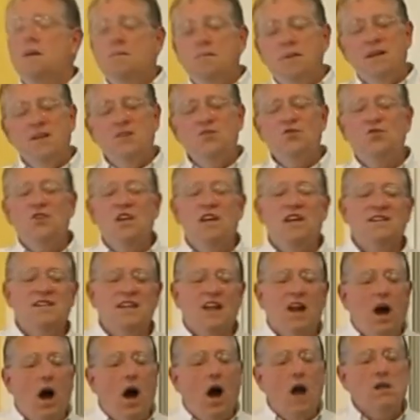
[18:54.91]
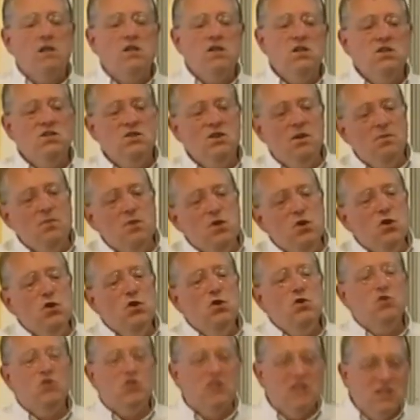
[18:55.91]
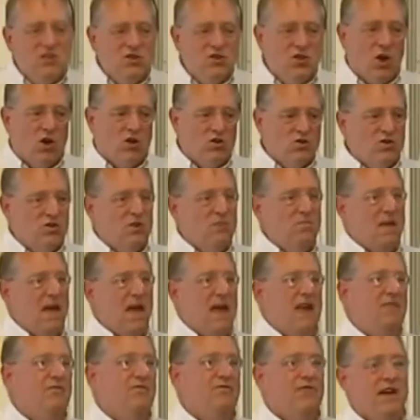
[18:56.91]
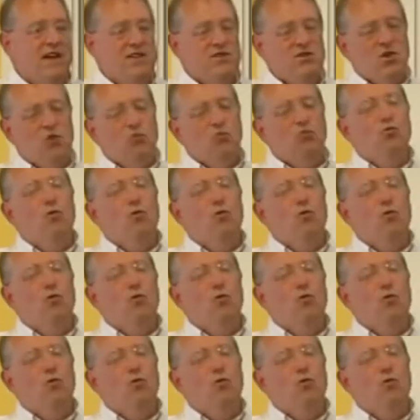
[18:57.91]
But here's the thing, is that autism usually starts to manifest